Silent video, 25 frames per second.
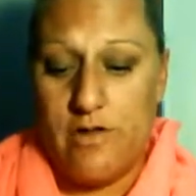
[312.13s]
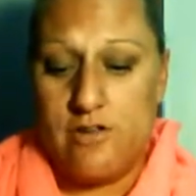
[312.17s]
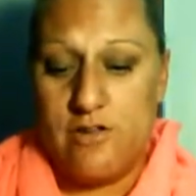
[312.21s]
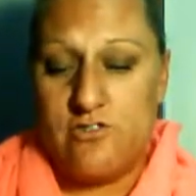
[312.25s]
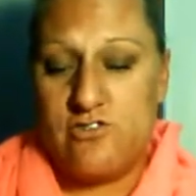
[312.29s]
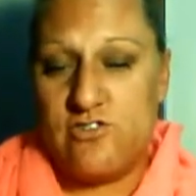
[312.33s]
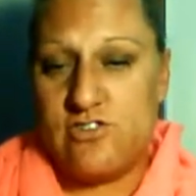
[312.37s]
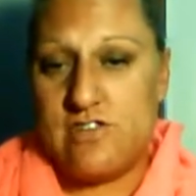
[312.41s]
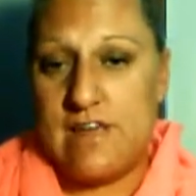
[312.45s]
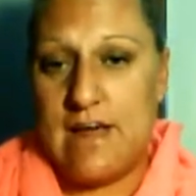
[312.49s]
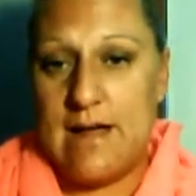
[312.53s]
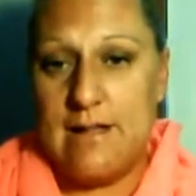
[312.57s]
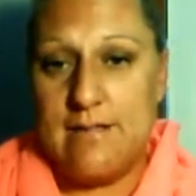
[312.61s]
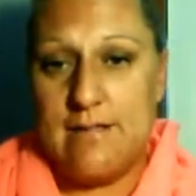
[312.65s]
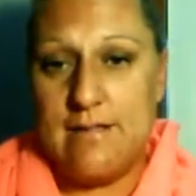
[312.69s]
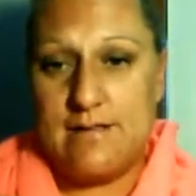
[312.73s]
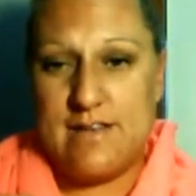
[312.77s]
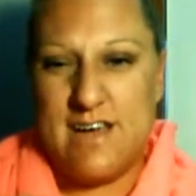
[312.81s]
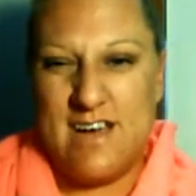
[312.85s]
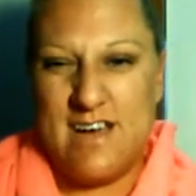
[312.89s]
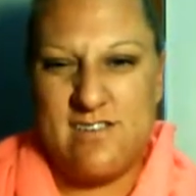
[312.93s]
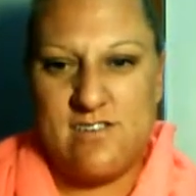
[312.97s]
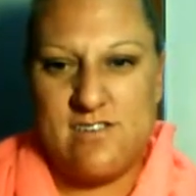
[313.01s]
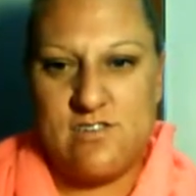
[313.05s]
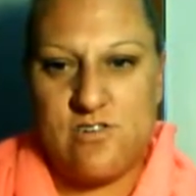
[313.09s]
They just had the
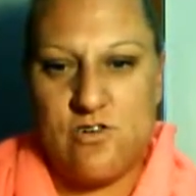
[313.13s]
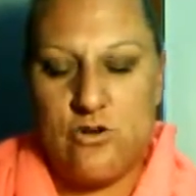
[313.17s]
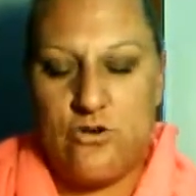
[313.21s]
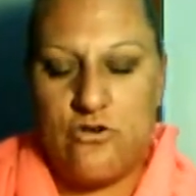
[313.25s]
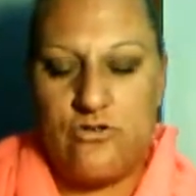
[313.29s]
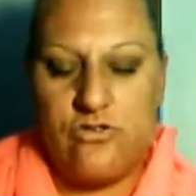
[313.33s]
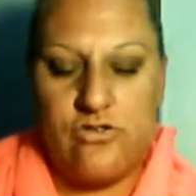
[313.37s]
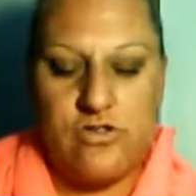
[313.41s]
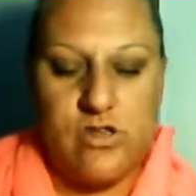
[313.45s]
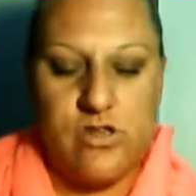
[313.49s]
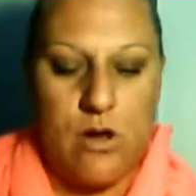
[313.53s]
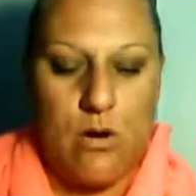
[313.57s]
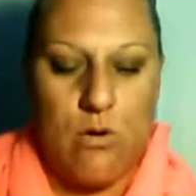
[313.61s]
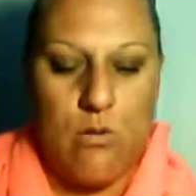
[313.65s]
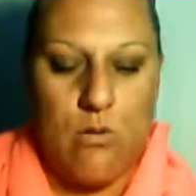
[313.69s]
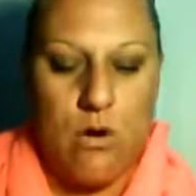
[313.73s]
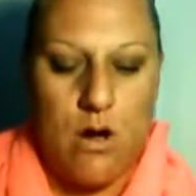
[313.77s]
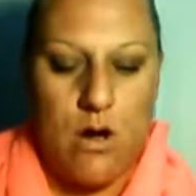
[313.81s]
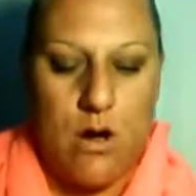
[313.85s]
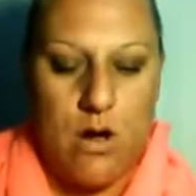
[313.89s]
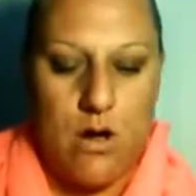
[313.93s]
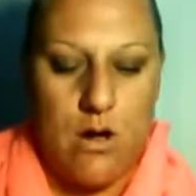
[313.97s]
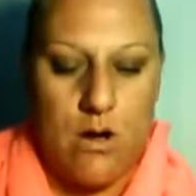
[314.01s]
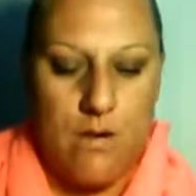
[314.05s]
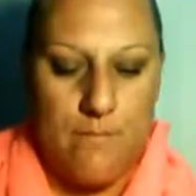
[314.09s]
testers, so
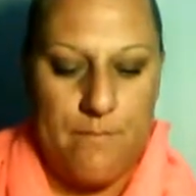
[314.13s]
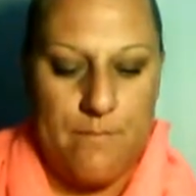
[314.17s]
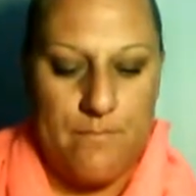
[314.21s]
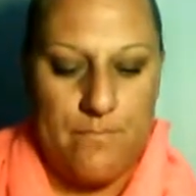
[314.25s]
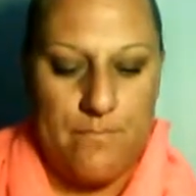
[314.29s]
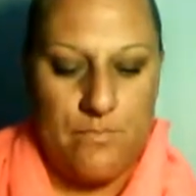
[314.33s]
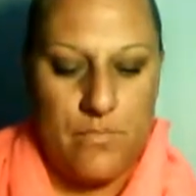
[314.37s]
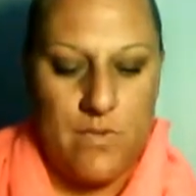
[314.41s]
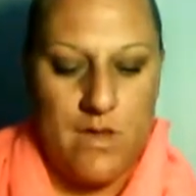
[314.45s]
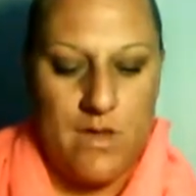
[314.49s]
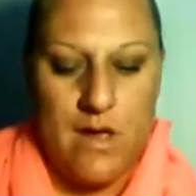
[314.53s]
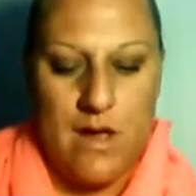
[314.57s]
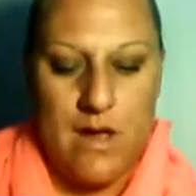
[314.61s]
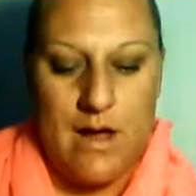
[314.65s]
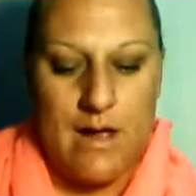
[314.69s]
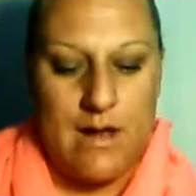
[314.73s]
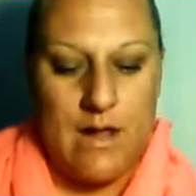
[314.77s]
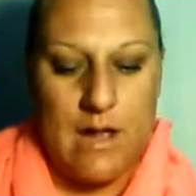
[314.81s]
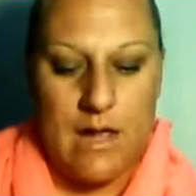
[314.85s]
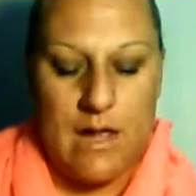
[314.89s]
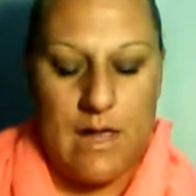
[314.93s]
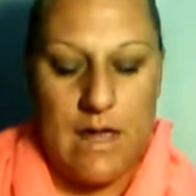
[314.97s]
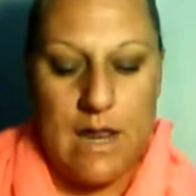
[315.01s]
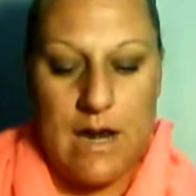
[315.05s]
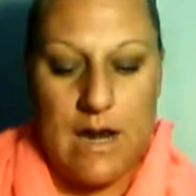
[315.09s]
um, I
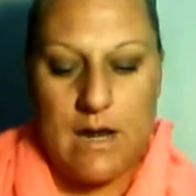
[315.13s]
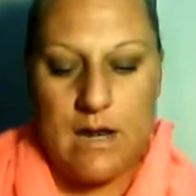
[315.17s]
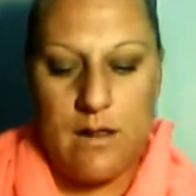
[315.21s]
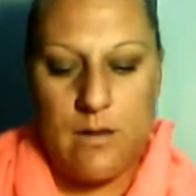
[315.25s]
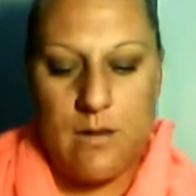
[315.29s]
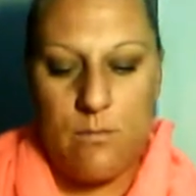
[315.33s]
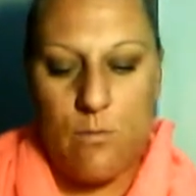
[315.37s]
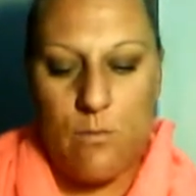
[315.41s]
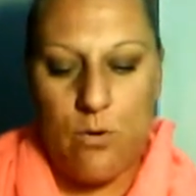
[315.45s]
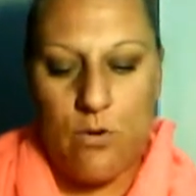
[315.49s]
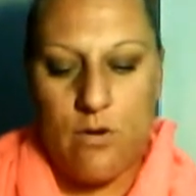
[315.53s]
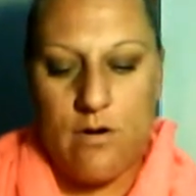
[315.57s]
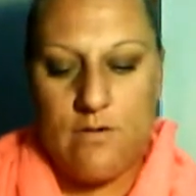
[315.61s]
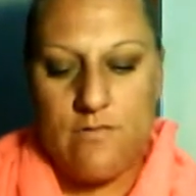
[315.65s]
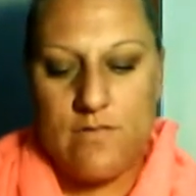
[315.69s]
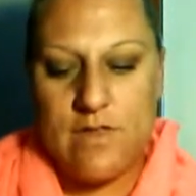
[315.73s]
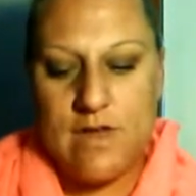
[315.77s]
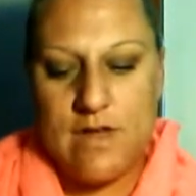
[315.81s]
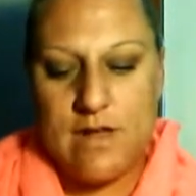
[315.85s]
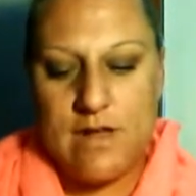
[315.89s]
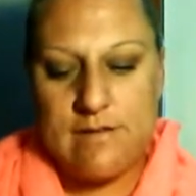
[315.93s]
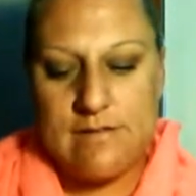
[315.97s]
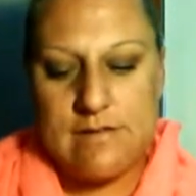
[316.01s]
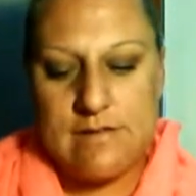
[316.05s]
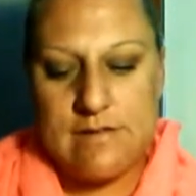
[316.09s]
didn't get any more of
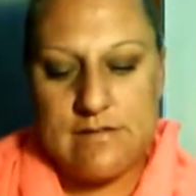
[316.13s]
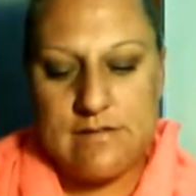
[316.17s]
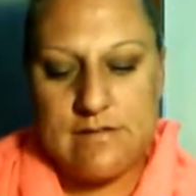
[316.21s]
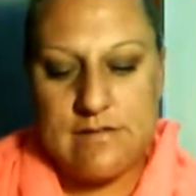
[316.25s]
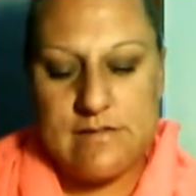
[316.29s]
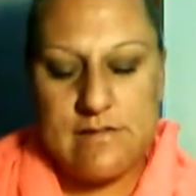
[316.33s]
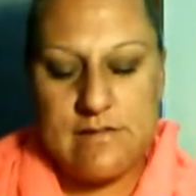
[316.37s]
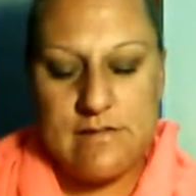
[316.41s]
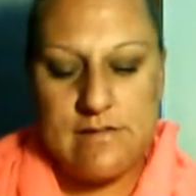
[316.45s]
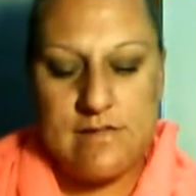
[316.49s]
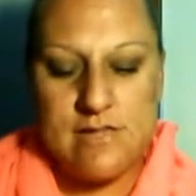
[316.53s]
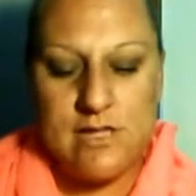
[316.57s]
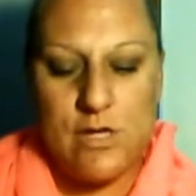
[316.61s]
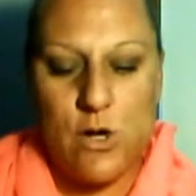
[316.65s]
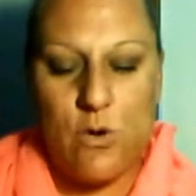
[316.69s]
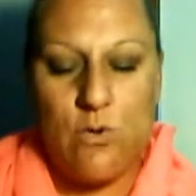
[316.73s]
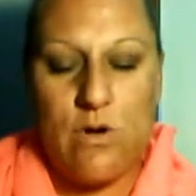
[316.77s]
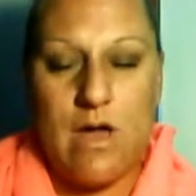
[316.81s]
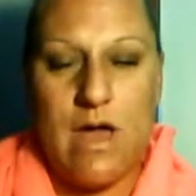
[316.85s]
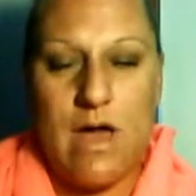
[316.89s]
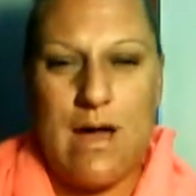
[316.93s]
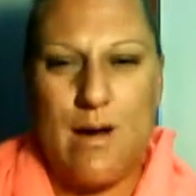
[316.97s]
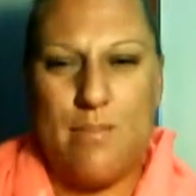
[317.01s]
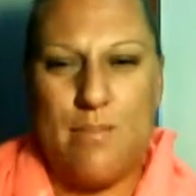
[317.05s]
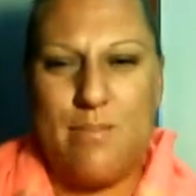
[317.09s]
these. This is in
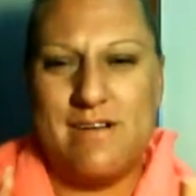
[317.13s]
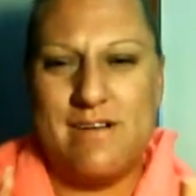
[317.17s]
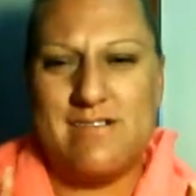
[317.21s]
Snowcap.